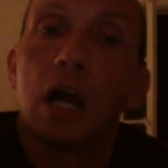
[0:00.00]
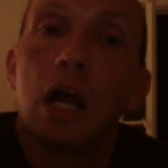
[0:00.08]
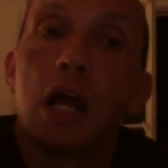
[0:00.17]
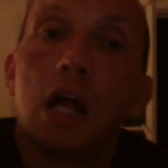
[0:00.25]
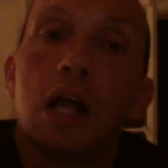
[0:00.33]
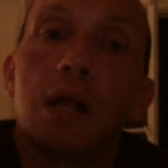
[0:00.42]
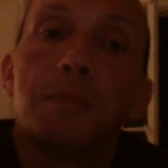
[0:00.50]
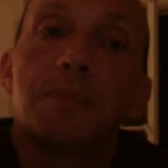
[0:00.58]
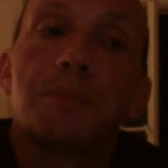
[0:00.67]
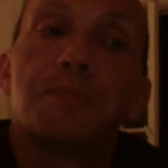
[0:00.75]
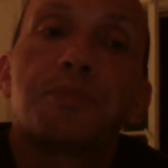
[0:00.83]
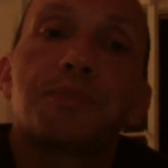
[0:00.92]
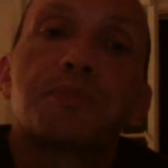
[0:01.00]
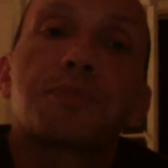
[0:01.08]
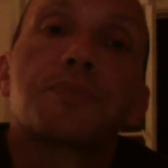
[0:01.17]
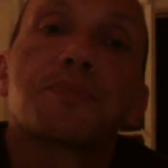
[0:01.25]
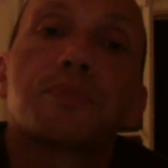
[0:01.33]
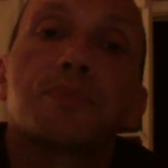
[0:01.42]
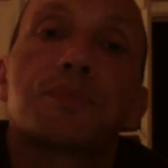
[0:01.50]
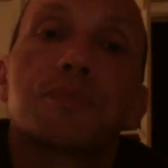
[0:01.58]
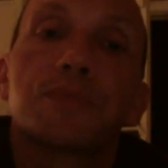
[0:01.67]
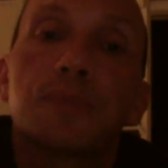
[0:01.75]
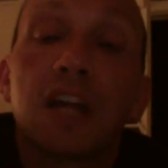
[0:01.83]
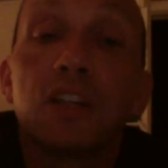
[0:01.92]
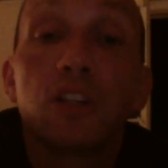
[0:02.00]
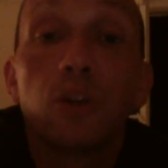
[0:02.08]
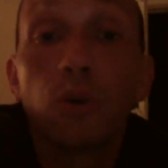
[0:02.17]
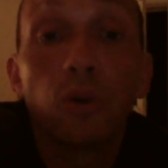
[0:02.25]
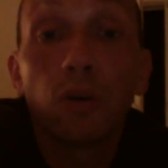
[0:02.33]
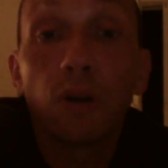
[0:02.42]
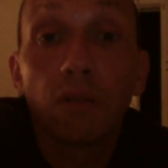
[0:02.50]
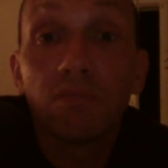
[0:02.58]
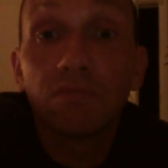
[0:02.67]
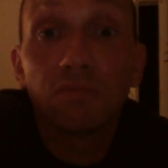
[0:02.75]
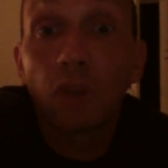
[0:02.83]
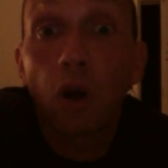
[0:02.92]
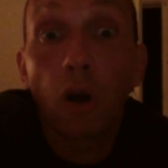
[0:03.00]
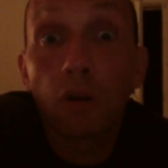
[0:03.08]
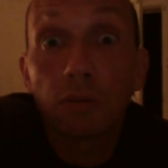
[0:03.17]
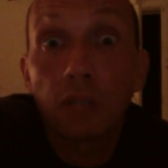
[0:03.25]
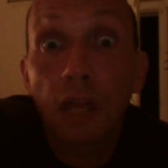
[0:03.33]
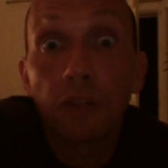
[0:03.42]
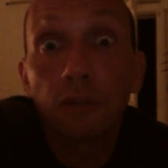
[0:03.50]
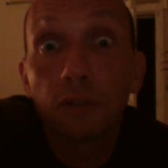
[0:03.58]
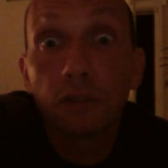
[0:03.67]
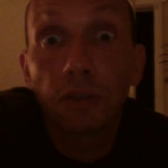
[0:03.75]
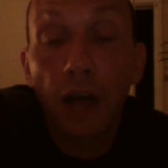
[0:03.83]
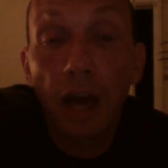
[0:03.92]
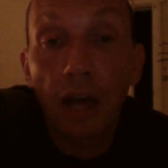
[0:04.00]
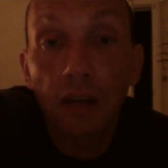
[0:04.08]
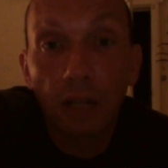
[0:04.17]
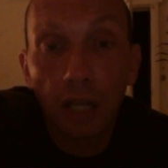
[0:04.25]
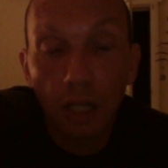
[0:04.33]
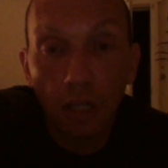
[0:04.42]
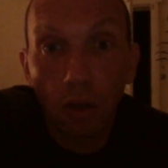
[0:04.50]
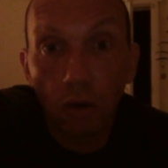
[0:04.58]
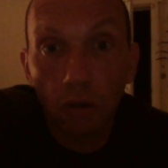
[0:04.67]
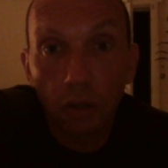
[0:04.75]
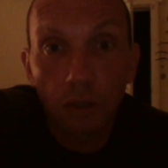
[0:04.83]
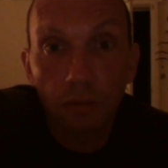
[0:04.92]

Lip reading: And you're not tethered to that any longer.